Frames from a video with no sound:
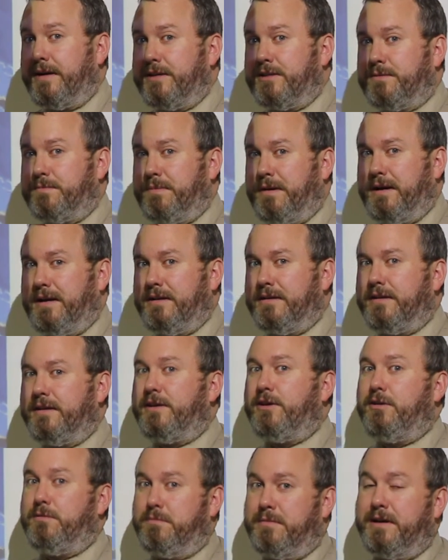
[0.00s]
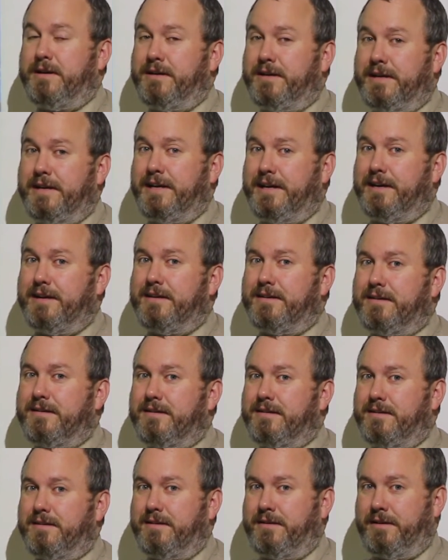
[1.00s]
has been the humidity.
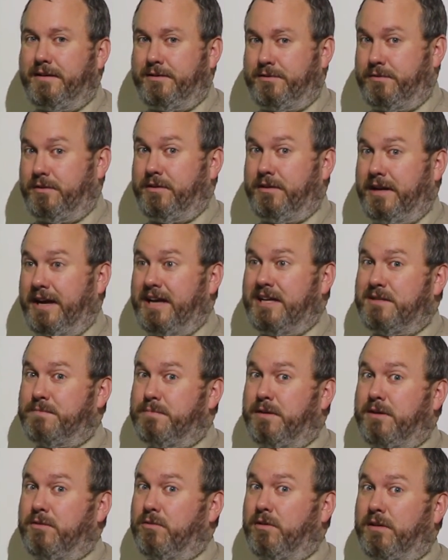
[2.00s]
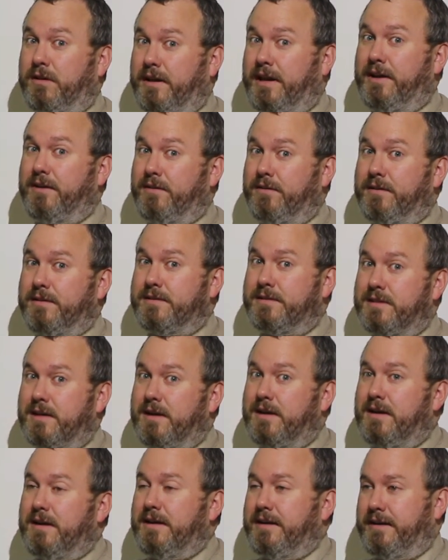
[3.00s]
It really has been relentless.
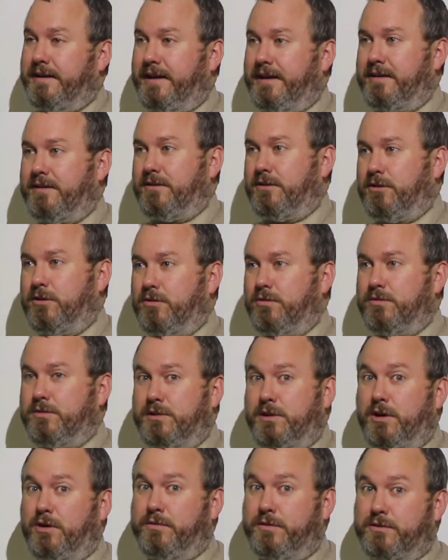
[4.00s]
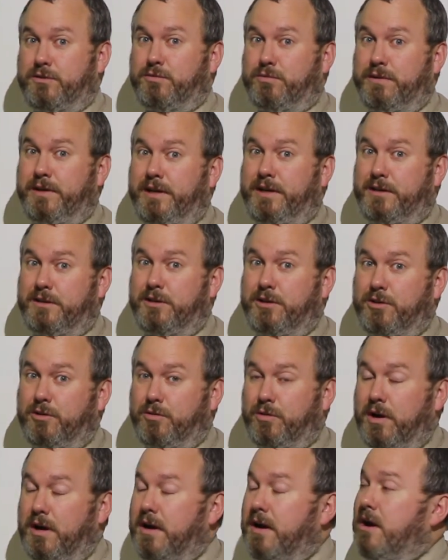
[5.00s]
That includes, you know, this week
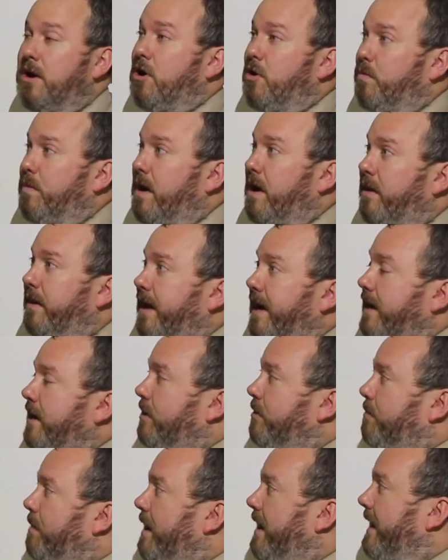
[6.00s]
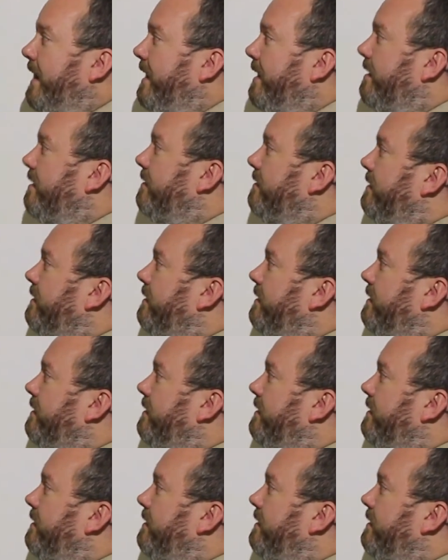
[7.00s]
too. Well, anyway,